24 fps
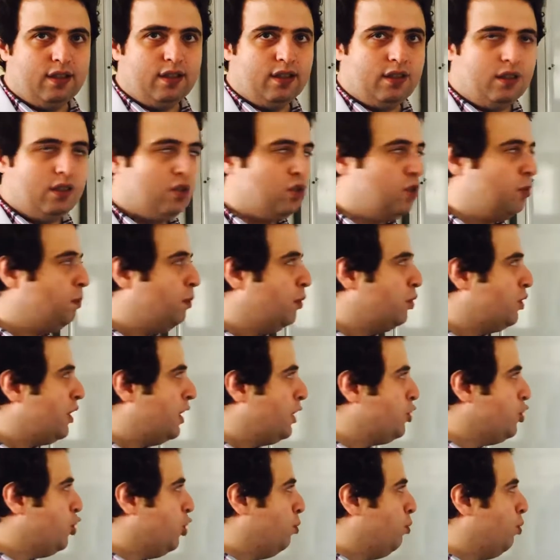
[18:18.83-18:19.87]
So
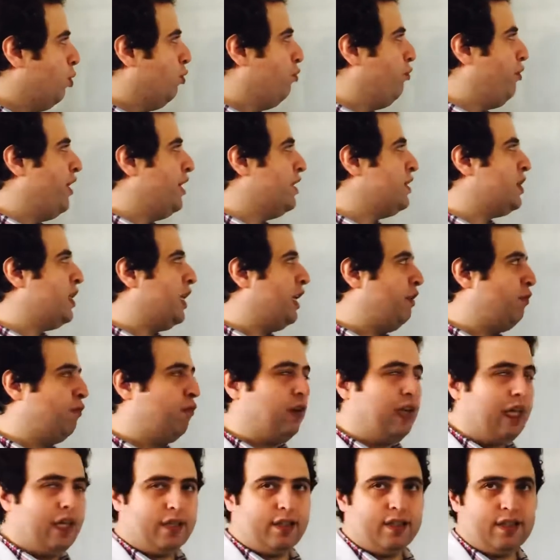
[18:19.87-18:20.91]
potassium always
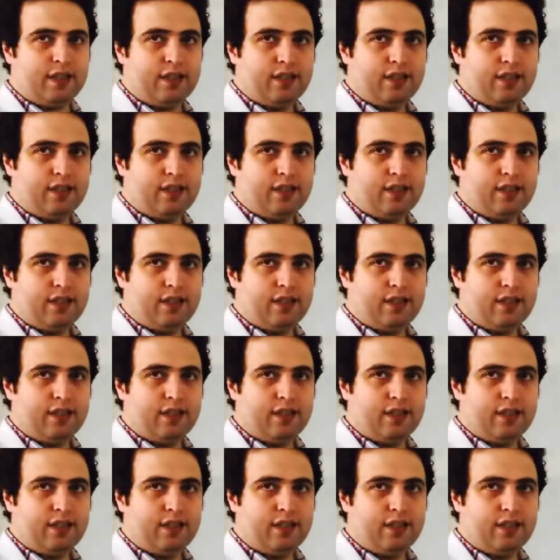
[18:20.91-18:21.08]
efflux.